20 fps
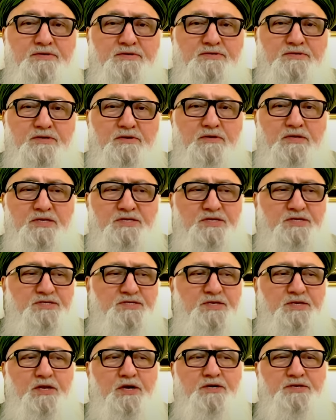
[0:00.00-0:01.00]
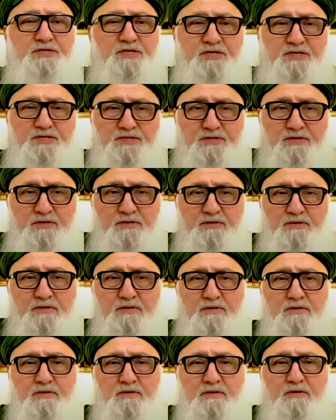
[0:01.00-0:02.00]
So this is a narcissist
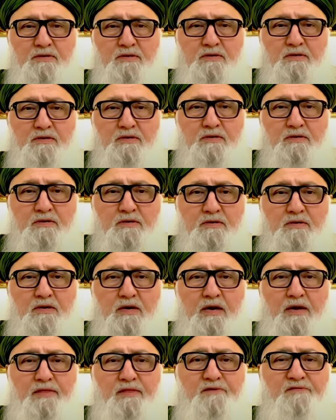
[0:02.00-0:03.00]
and